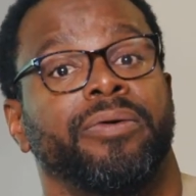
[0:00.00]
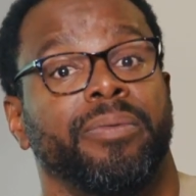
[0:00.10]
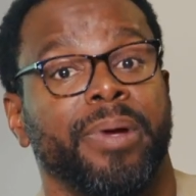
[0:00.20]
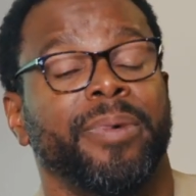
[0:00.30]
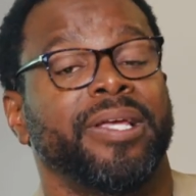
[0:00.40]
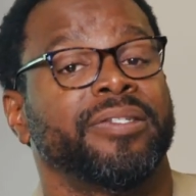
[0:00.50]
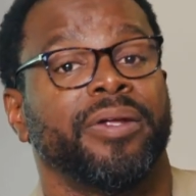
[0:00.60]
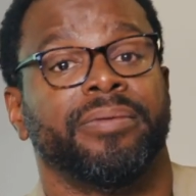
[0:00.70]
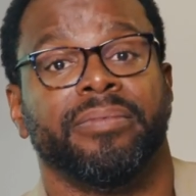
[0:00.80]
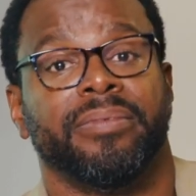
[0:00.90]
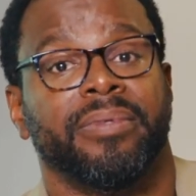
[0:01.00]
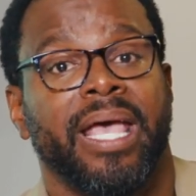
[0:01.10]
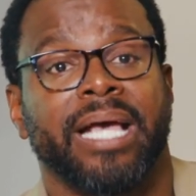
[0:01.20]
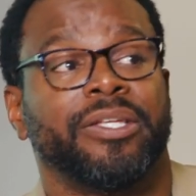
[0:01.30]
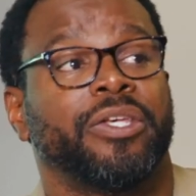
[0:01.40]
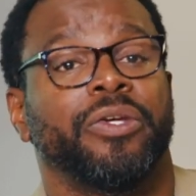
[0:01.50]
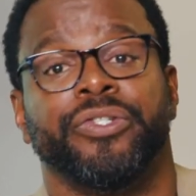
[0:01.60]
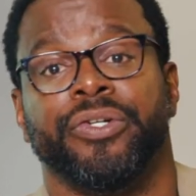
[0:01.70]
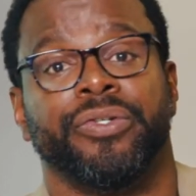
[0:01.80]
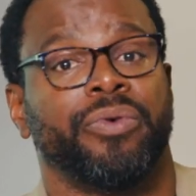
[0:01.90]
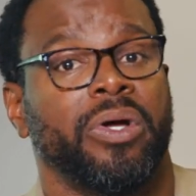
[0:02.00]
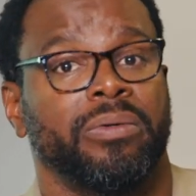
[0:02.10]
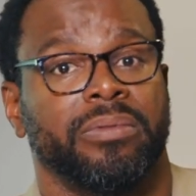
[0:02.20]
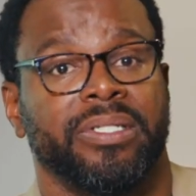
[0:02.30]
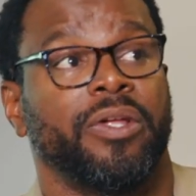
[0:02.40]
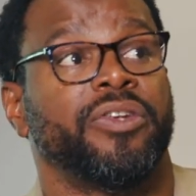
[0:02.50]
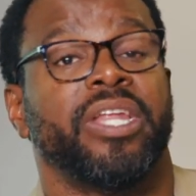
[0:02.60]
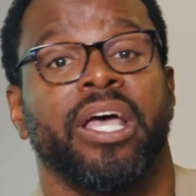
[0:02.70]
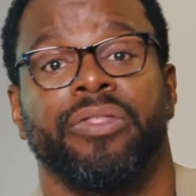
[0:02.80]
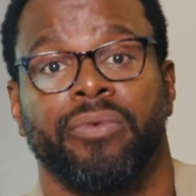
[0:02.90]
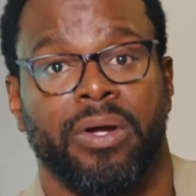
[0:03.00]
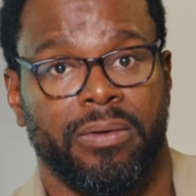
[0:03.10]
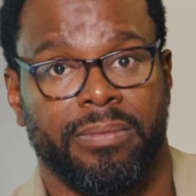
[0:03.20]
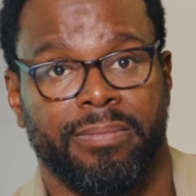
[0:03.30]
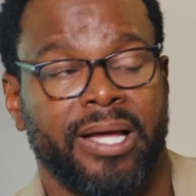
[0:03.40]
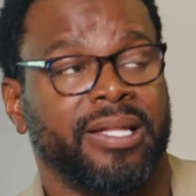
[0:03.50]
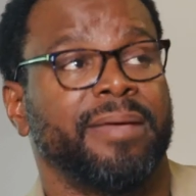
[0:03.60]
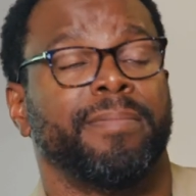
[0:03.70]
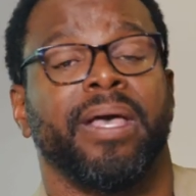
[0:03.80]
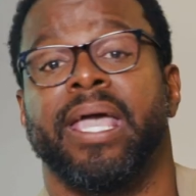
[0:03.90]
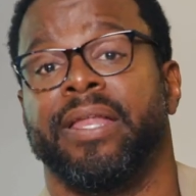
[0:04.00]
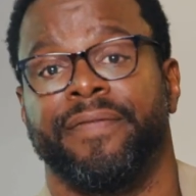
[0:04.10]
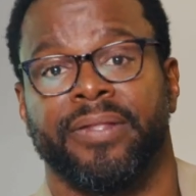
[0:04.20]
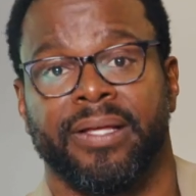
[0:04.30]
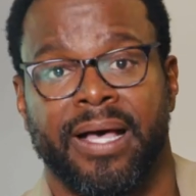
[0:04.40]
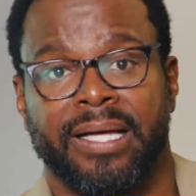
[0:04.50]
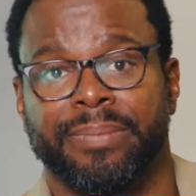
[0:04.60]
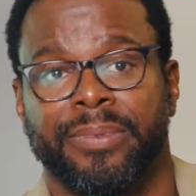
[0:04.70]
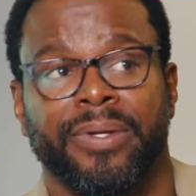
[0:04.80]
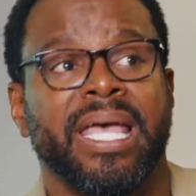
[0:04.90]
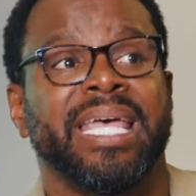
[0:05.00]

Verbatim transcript: Remember, he's on executioner's row, he's on death row, about to get beheaded for the gospel.